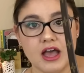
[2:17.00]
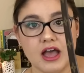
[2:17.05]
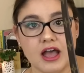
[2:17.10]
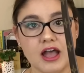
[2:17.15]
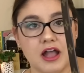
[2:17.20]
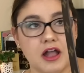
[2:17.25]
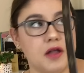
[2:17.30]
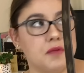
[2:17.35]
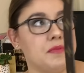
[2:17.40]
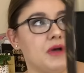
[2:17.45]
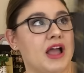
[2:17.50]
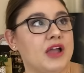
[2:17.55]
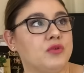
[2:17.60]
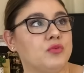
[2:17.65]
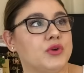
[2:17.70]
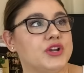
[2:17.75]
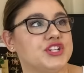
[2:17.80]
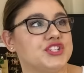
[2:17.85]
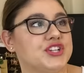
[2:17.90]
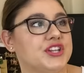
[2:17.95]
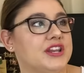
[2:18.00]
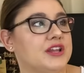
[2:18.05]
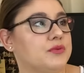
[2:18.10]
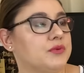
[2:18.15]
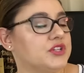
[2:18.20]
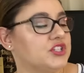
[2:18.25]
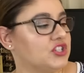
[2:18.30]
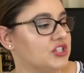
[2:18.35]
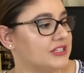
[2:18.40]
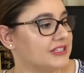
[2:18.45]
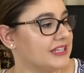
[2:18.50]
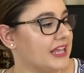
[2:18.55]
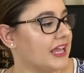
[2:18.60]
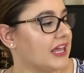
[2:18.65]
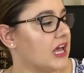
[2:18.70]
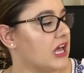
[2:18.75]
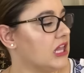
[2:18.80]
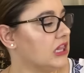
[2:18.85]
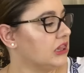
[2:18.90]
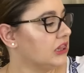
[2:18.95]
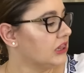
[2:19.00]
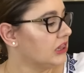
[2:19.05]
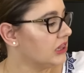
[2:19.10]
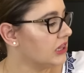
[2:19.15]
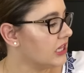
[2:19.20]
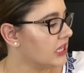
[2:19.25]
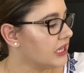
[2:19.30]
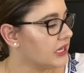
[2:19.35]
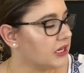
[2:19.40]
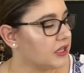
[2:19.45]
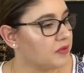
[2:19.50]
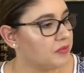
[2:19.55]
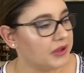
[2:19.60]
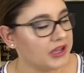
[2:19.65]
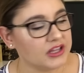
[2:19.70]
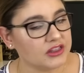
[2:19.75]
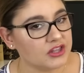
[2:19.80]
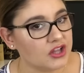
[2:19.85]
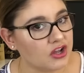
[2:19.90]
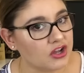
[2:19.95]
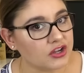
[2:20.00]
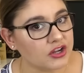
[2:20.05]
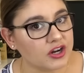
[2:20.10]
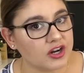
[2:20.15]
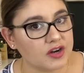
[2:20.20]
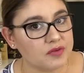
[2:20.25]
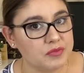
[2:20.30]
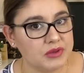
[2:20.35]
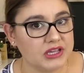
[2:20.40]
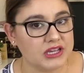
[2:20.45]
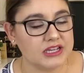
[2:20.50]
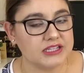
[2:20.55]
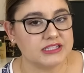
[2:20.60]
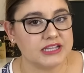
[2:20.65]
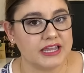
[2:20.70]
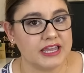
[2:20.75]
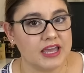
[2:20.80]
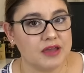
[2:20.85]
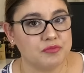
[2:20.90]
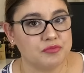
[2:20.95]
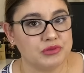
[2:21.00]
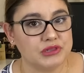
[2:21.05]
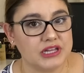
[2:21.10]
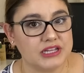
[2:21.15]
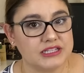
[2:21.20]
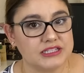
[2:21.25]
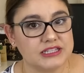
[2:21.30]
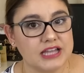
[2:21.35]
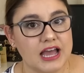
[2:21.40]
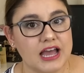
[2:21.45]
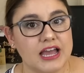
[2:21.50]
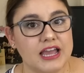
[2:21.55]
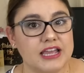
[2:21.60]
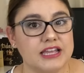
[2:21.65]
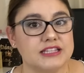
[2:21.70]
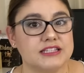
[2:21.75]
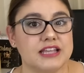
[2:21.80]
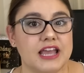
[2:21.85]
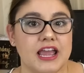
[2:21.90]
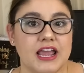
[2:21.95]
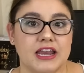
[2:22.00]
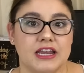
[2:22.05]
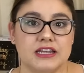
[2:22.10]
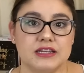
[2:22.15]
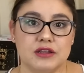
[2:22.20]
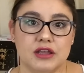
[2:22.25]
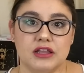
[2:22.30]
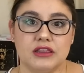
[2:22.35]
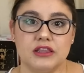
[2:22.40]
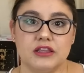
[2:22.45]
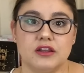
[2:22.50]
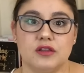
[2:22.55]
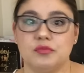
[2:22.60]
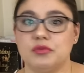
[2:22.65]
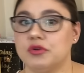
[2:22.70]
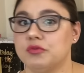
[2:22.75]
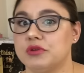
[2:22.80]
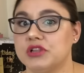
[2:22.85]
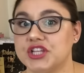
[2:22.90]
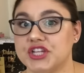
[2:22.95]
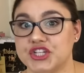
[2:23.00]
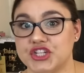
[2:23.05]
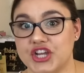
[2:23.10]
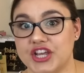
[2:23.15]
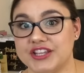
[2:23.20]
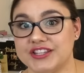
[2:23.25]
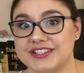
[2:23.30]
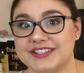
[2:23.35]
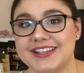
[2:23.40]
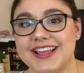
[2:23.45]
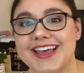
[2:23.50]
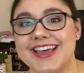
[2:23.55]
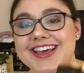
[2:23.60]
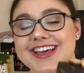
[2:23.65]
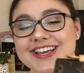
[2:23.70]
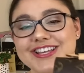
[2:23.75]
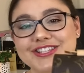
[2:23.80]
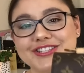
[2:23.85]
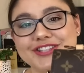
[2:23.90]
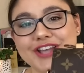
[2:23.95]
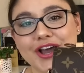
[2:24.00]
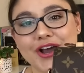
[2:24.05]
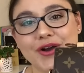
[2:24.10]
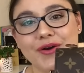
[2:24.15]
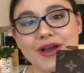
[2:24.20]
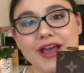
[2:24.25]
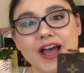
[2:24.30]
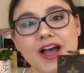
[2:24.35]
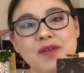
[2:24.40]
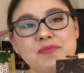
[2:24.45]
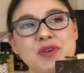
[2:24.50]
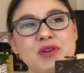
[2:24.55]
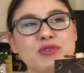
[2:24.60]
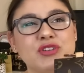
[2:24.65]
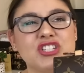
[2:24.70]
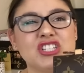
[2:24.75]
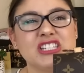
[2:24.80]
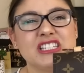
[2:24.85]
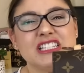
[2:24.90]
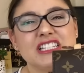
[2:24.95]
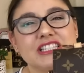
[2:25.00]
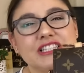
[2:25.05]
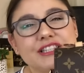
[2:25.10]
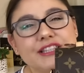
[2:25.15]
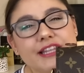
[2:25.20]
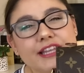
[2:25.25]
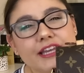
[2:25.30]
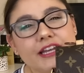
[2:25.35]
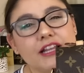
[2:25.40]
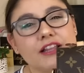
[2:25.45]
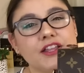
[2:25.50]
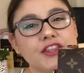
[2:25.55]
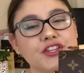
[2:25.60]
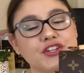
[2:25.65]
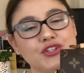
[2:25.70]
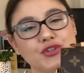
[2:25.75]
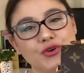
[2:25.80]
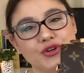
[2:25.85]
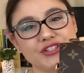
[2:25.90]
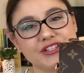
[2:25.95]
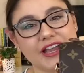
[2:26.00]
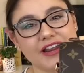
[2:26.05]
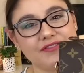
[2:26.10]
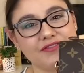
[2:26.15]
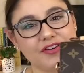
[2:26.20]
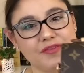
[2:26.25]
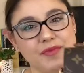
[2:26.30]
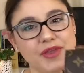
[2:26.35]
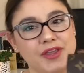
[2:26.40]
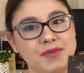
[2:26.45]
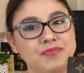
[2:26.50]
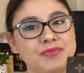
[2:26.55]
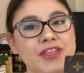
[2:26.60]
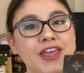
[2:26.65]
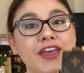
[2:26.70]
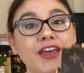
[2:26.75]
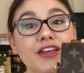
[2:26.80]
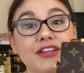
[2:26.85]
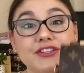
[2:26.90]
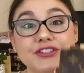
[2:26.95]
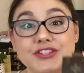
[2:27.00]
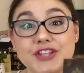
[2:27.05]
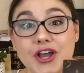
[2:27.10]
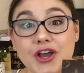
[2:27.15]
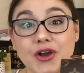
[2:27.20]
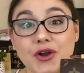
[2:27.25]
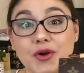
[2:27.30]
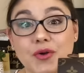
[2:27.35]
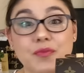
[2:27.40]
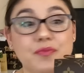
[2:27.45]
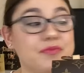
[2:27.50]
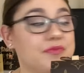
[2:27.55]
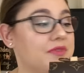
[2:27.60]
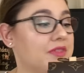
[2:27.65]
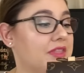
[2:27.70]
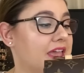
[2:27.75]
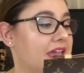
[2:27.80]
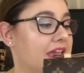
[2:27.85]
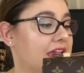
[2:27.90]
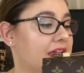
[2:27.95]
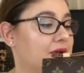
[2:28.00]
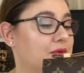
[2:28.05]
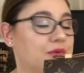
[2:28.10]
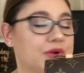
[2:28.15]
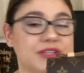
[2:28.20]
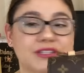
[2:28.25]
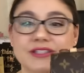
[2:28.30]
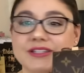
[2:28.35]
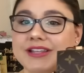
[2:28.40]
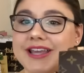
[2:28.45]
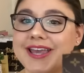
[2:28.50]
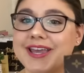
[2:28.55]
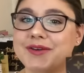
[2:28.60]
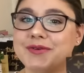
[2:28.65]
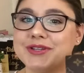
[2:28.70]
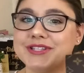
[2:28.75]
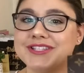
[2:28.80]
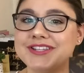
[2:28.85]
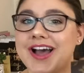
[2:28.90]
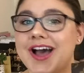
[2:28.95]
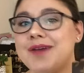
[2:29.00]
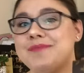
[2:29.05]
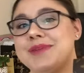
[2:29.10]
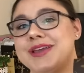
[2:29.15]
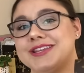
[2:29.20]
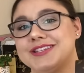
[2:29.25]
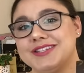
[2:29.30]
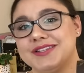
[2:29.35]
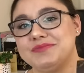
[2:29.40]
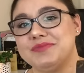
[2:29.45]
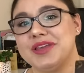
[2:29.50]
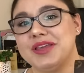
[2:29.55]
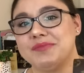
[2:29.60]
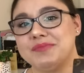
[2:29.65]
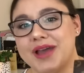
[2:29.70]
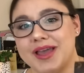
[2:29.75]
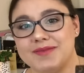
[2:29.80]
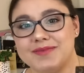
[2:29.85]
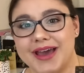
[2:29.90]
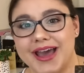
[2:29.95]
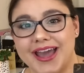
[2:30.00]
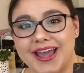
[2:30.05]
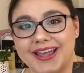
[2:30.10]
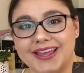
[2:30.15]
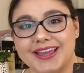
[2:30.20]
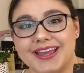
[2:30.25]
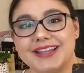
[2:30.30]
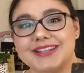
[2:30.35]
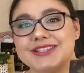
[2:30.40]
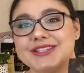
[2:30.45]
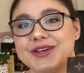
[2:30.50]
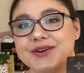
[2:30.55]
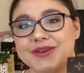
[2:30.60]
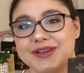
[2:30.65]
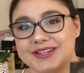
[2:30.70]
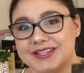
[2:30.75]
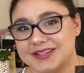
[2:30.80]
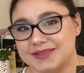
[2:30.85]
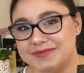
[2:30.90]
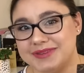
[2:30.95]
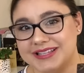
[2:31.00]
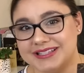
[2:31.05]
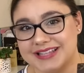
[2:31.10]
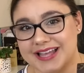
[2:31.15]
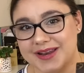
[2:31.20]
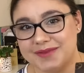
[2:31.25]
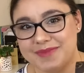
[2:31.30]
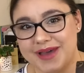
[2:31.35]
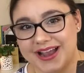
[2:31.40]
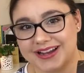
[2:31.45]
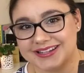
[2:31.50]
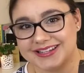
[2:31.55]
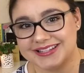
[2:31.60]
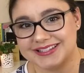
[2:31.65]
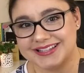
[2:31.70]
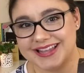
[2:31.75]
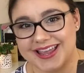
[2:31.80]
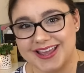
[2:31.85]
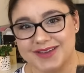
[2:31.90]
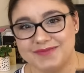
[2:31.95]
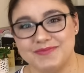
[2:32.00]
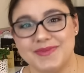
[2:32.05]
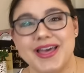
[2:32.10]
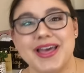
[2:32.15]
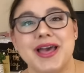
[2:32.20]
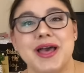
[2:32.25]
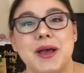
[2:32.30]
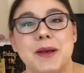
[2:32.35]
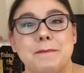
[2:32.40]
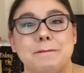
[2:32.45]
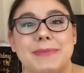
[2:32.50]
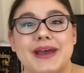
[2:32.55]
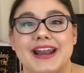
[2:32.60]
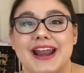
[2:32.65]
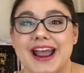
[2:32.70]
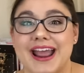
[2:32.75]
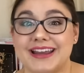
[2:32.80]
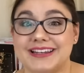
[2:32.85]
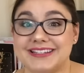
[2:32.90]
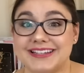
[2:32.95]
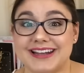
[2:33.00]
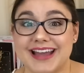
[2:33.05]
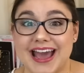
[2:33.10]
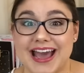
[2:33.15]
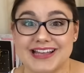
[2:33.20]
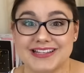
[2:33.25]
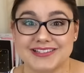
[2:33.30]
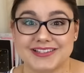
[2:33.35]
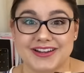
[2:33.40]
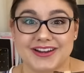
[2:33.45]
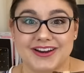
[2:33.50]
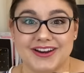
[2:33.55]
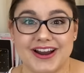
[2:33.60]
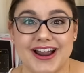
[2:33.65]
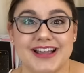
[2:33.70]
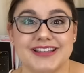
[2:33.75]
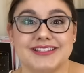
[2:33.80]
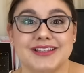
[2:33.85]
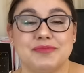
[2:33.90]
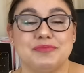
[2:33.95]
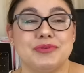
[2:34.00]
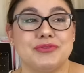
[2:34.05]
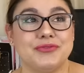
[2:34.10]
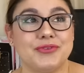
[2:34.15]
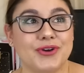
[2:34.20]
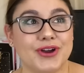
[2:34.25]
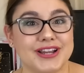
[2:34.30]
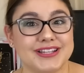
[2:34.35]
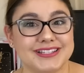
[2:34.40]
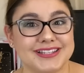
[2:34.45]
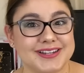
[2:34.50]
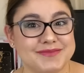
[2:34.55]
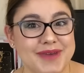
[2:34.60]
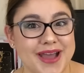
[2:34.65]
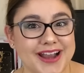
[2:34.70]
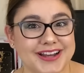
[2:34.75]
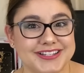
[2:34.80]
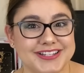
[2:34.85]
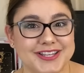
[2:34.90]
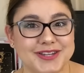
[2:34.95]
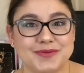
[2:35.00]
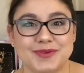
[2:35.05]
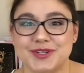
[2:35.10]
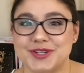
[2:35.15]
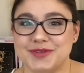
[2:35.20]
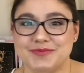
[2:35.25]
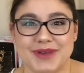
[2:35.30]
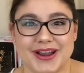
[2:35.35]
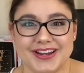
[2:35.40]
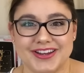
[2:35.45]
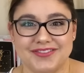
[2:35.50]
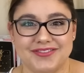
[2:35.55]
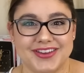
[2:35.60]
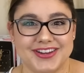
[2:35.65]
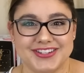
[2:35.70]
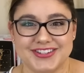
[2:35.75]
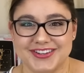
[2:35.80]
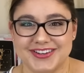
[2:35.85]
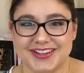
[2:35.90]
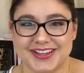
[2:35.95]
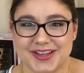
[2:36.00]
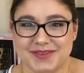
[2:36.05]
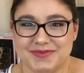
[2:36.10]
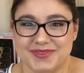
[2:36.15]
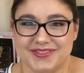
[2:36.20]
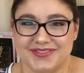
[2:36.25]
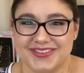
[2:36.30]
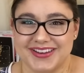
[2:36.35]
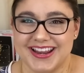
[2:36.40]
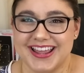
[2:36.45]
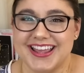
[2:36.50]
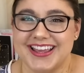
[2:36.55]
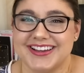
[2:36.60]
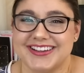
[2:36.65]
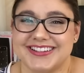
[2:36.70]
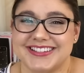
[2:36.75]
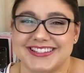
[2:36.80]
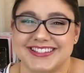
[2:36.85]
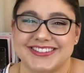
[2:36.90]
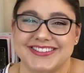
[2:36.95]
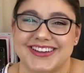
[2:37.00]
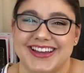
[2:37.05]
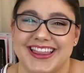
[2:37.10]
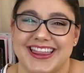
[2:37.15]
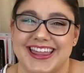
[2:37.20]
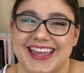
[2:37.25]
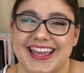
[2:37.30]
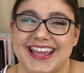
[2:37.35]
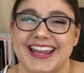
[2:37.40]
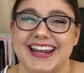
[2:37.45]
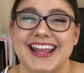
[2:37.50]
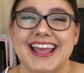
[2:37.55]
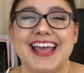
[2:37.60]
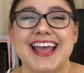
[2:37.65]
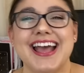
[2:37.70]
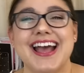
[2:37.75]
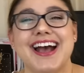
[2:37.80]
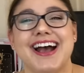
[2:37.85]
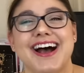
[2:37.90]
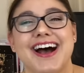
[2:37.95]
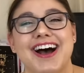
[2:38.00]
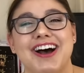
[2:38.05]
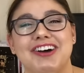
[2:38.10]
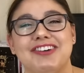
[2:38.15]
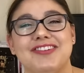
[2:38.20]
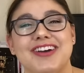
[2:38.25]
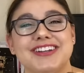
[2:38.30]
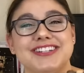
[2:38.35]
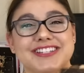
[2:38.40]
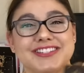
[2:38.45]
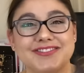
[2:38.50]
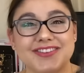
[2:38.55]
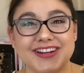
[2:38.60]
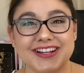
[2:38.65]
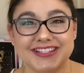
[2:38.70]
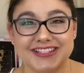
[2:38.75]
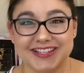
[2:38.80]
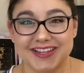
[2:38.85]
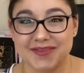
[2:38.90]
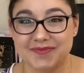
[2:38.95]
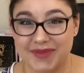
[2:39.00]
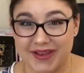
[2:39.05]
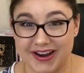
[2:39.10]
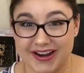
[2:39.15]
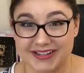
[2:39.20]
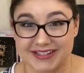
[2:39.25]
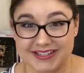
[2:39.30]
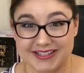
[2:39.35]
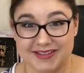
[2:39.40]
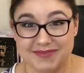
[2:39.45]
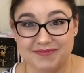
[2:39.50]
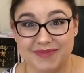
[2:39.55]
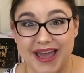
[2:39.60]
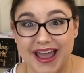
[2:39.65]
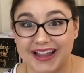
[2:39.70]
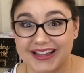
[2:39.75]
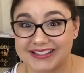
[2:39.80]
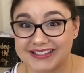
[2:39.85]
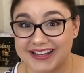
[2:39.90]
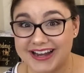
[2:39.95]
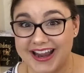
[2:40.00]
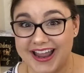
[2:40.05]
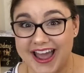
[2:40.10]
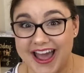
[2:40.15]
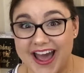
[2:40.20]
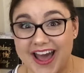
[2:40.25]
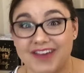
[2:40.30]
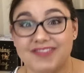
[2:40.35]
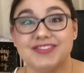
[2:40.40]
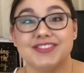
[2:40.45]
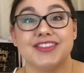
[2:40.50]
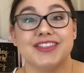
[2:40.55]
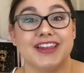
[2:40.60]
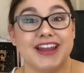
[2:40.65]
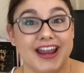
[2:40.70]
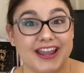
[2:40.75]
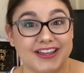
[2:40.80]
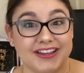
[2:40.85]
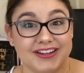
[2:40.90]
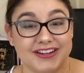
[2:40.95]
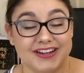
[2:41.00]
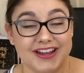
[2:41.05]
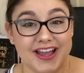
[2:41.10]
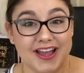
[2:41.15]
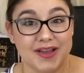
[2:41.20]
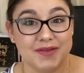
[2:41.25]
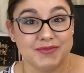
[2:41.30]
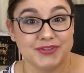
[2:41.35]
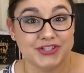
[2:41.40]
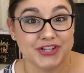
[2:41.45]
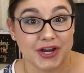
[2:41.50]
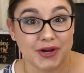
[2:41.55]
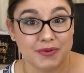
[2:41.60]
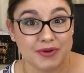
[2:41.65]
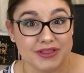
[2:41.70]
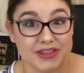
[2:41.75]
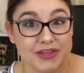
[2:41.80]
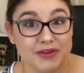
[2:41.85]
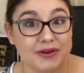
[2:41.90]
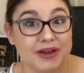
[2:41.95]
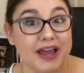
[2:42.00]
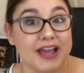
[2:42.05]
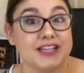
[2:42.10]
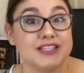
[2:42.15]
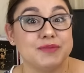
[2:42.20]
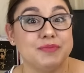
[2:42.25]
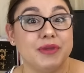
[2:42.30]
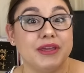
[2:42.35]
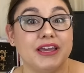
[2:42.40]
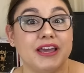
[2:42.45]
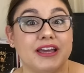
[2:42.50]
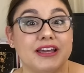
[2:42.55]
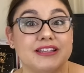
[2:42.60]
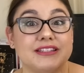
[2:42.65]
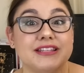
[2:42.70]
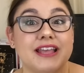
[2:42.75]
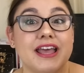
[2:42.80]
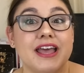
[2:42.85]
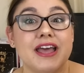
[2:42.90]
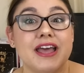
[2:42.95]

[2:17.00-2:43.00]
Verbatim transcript: um, I wish that it was just like a little bit longer because I am plus size and a little boobalicious. So um, it was just a little on the short side for me. So it was, it was not meant to be my bag. It's going to be sent back to Sam. But I did ask her, I said, before I send it back to you, would you mind if I shoot a couple videos with it? Um, I just wanted to compare it to some bags that I have so that I could um, share with you guys, because